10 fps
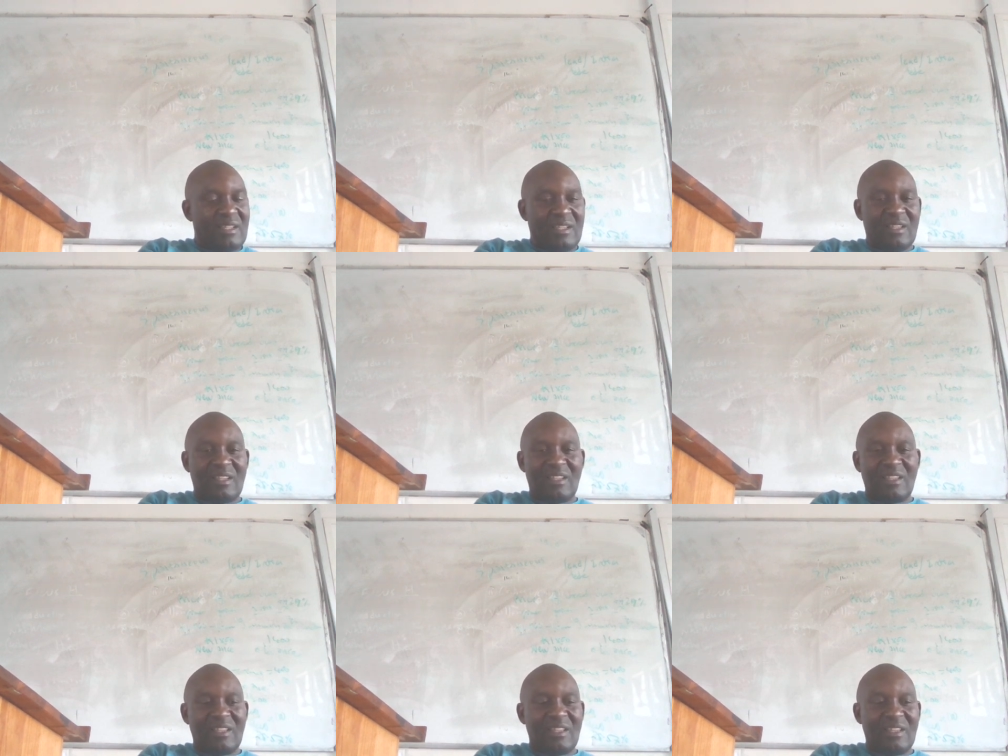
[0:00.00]

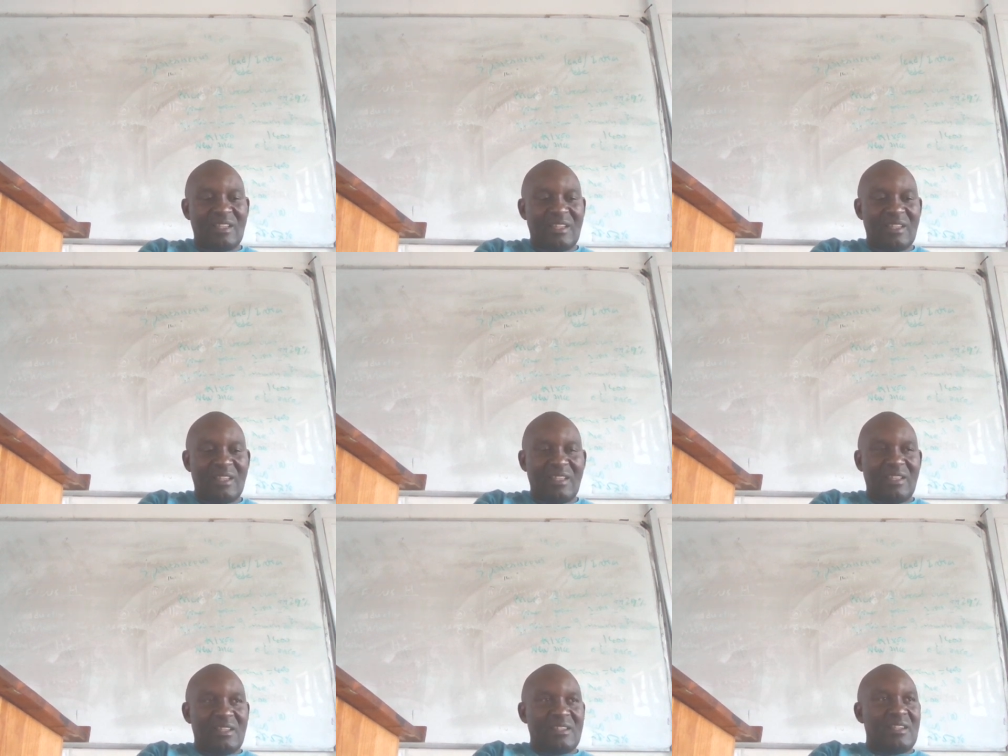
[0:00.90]

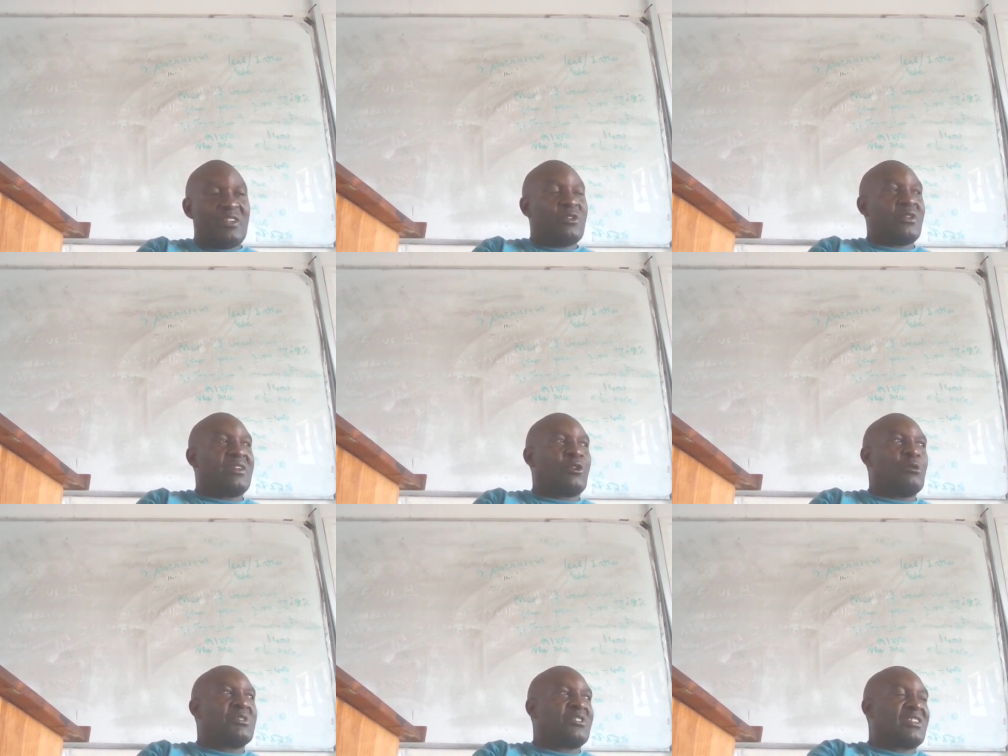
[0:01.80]
Did you know that
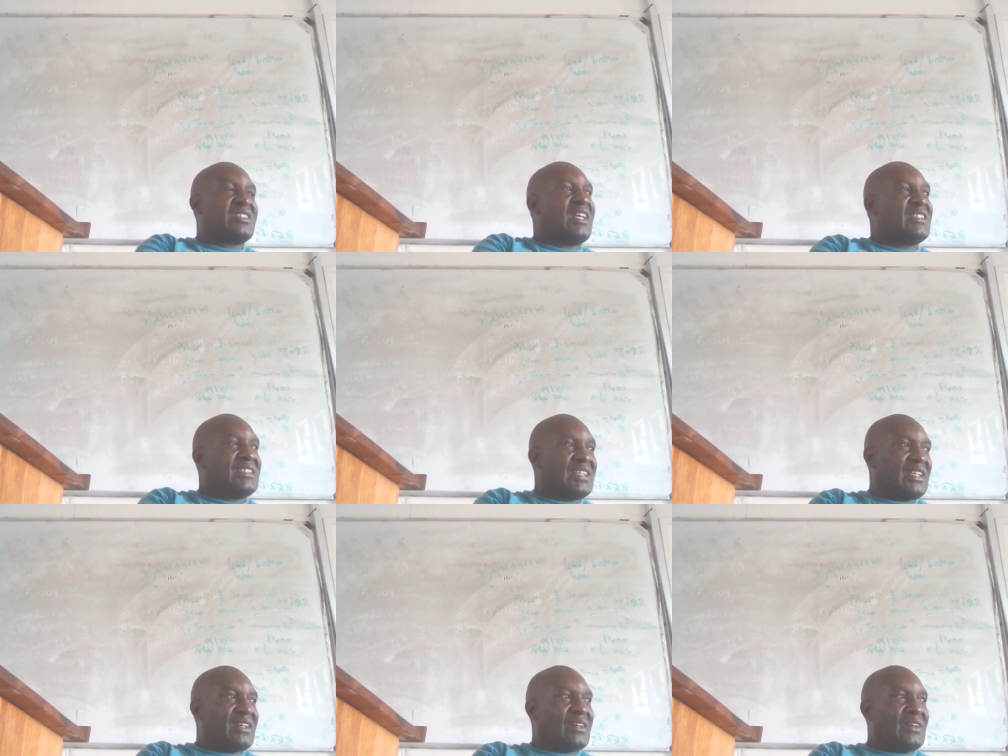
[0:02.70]
economics is not a science?
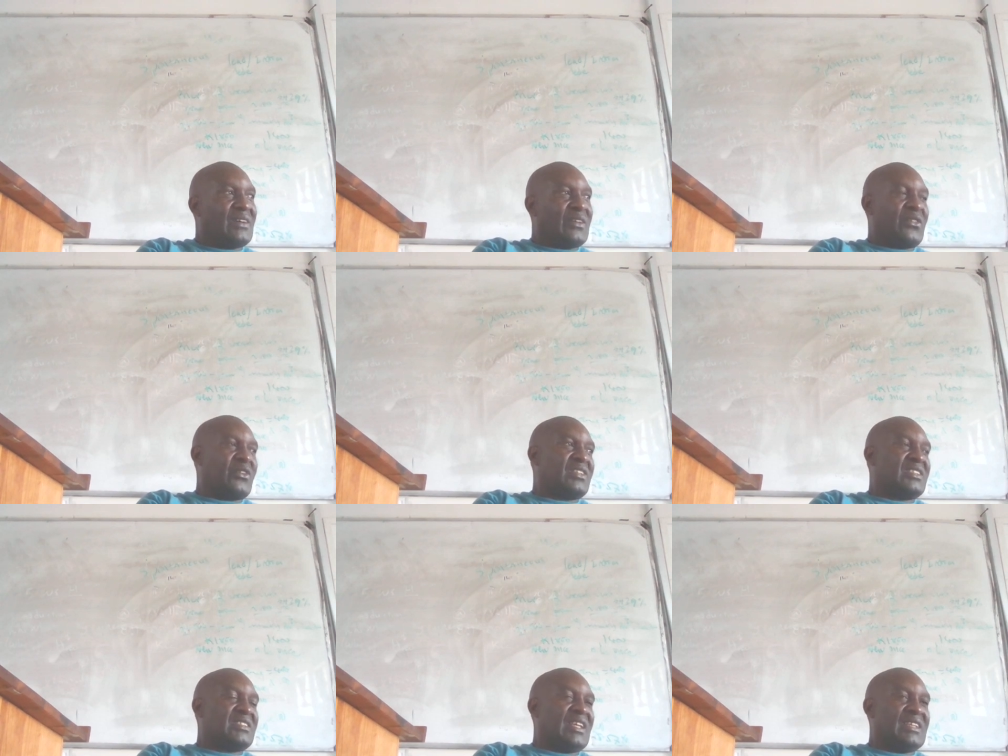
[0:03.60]
Or you thought it's
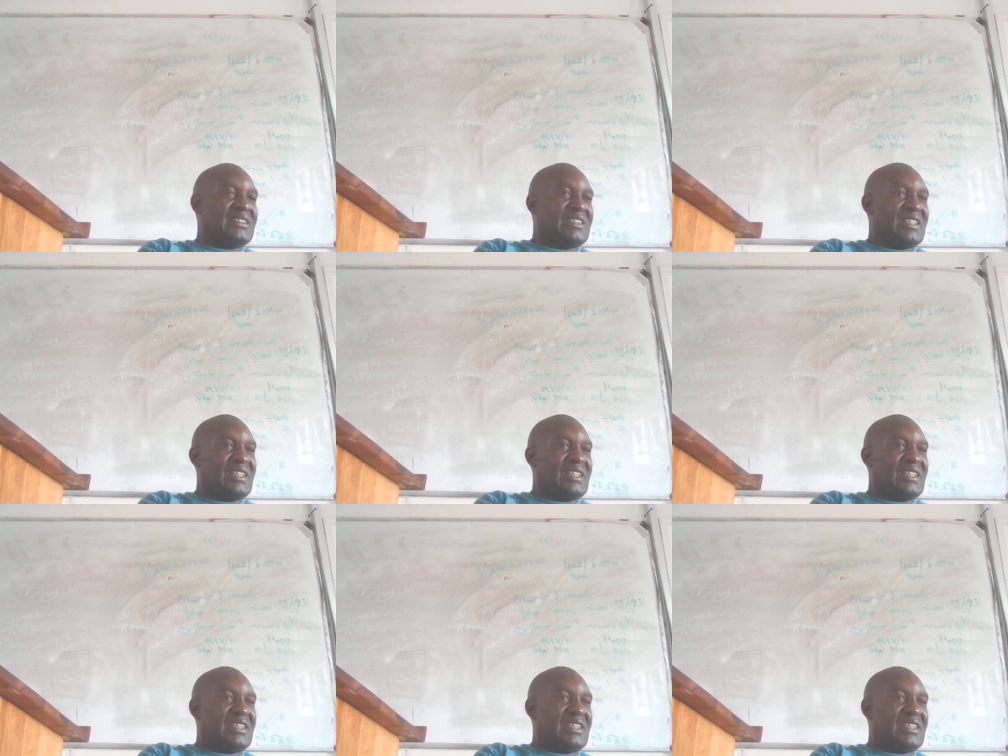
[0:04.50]
a science?